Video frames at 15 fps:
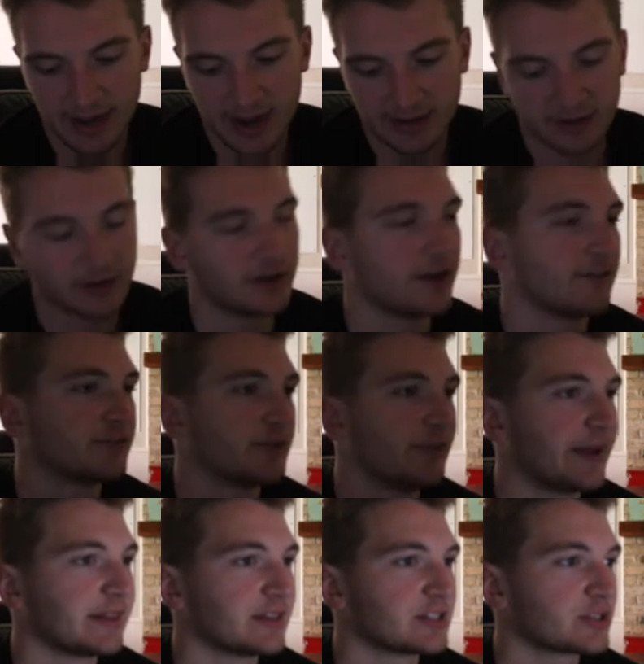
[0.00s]
not good enough to
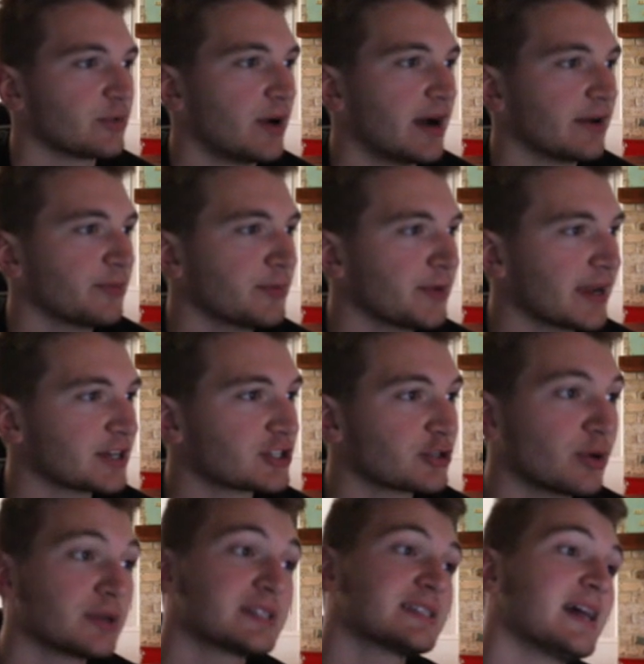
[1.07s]
make the squad. And we got
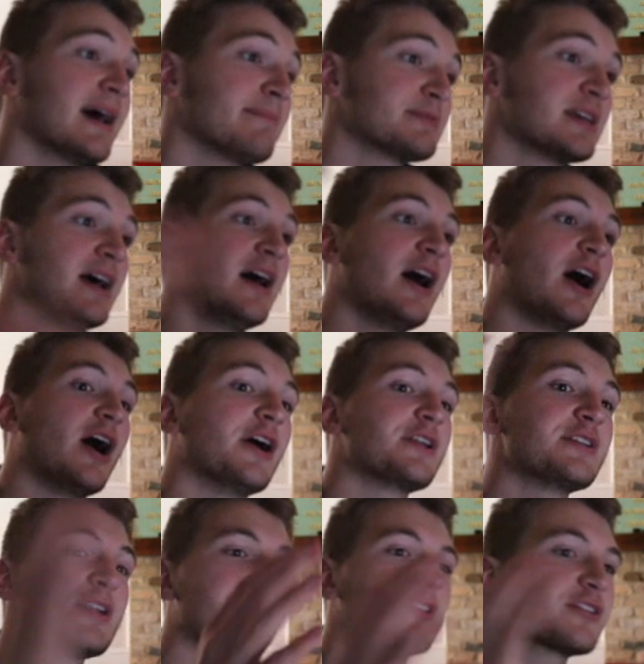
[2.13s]
shortstops,
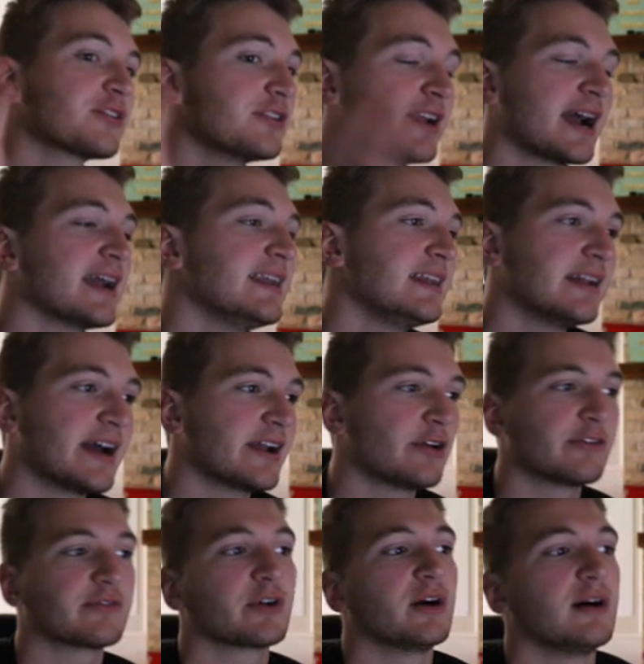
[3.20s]
another 99
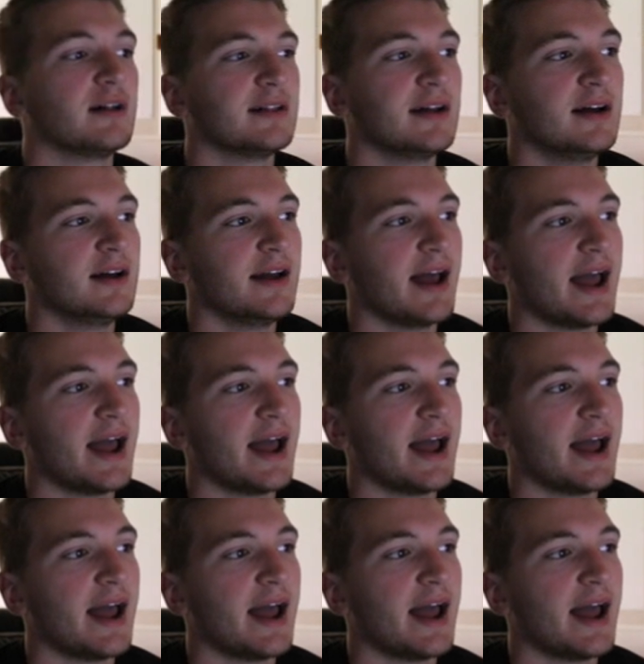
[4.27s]
overall.